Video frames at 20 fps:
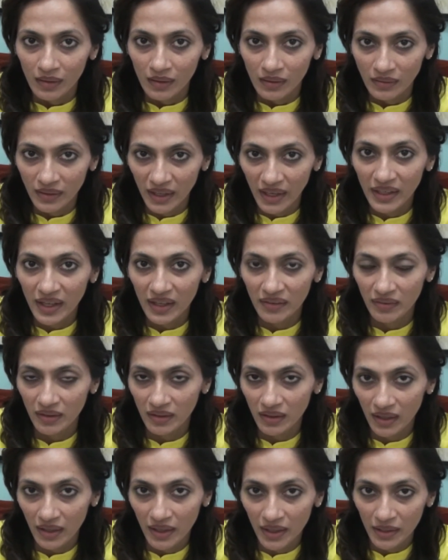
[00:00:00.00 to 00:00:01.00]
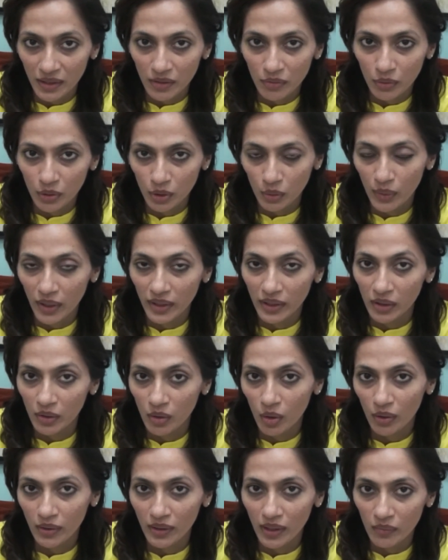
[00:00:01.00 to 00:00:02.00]
That I think I had it for quite a
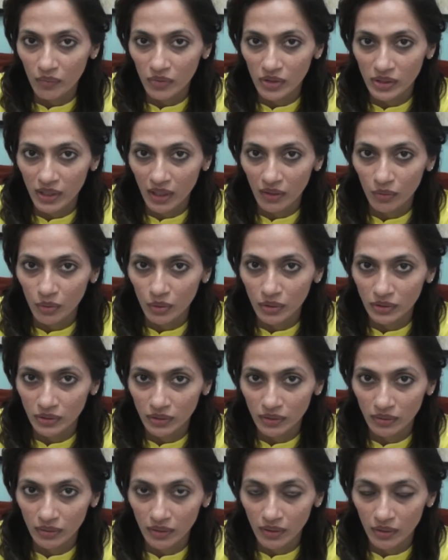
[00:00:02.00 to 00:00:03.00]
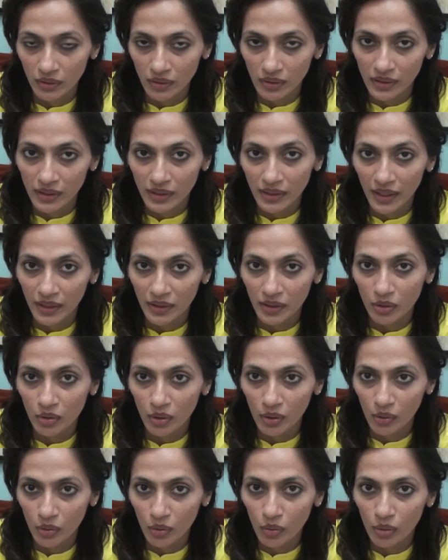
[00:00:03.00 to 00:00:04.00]
long time, which I was ignorant. I did
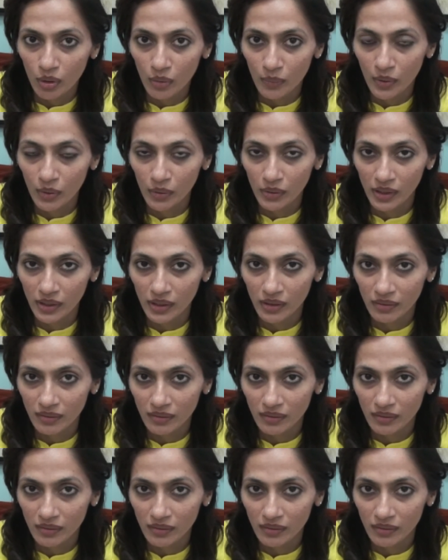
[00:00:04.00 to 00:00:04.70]
not know about it.